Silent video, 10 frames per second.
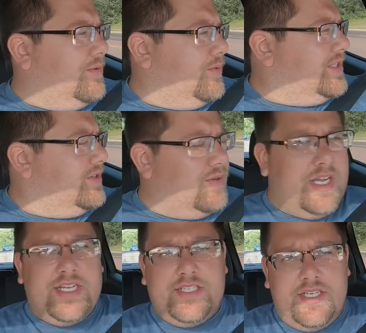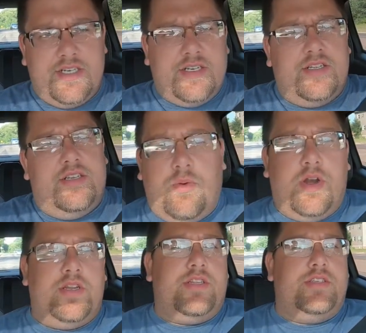from the Wisco guys here.
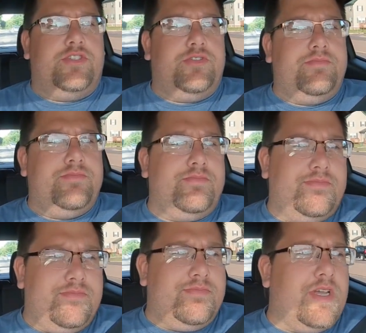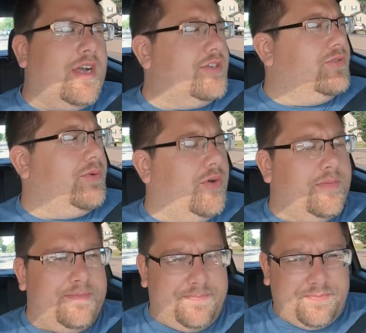Wanted to talk to you about